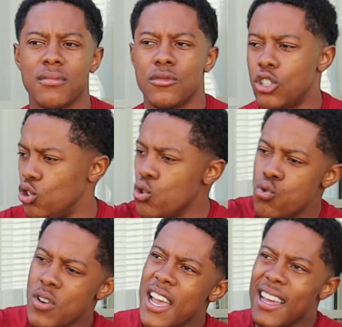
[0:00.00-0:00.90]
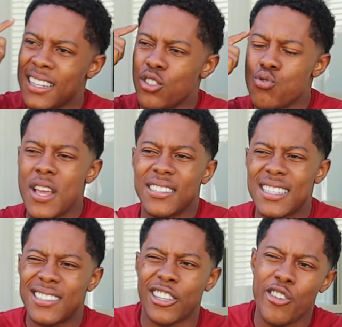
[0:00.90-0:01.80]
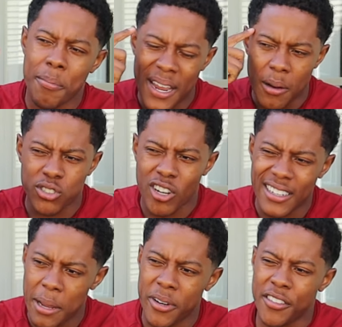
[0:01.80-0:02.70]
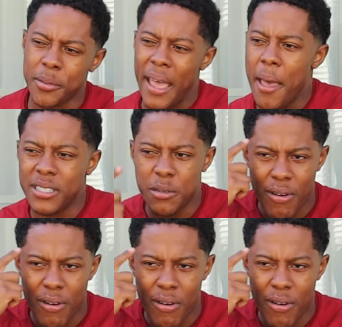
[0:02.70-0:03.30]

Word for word: The dude, the dude that's insecure, man, I'm starting naming off some habits.